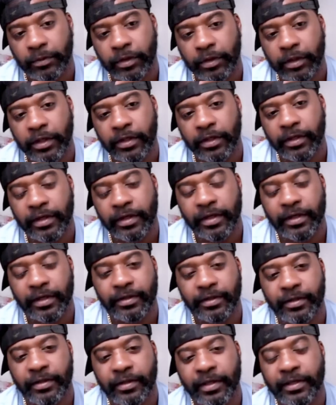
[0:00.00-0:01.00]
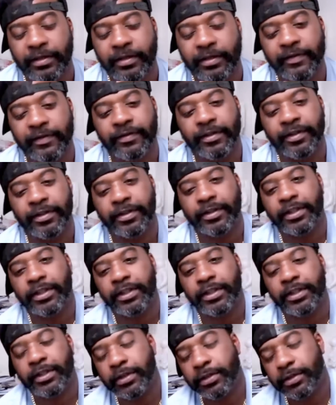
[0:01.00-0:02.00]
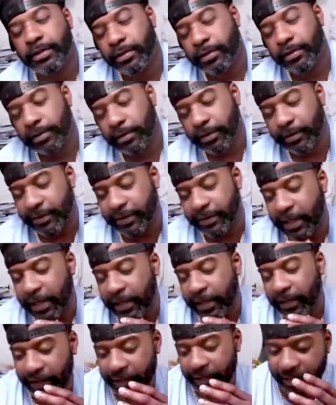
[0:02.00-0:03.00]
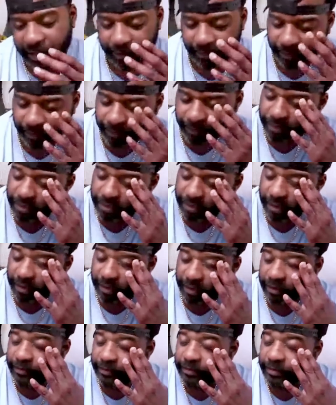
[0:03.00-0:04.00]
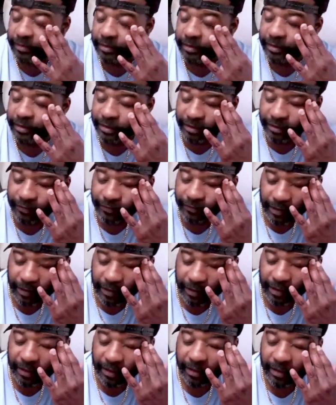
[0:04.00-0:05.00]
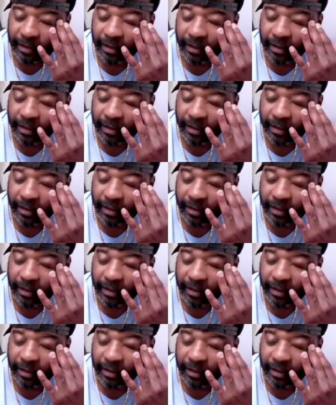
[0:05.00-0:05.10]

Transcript: Yeah, no, I definitely think it was solid. I agree with y'all thus far.